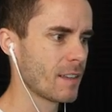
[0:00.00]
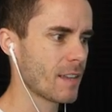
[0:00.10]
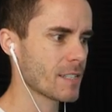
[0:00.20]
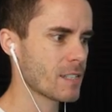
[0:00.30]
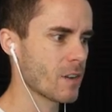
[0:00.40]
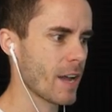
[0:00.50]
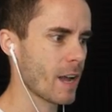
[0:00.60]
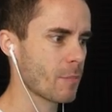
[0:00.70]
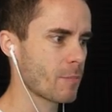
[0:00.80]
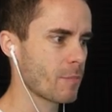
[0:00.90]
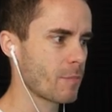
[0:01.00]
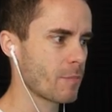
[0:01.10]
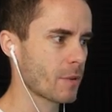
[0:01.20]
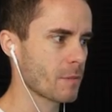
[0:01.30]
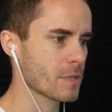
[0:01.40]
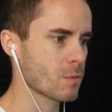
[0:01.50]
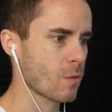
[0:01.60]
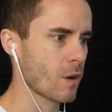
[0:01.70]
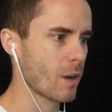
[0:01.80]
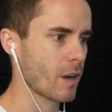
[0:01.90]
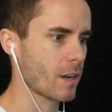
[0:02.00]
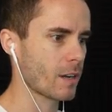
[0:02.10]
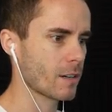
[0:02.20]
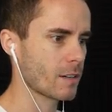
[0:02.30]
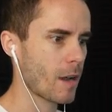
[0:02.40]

That's not how blimps work.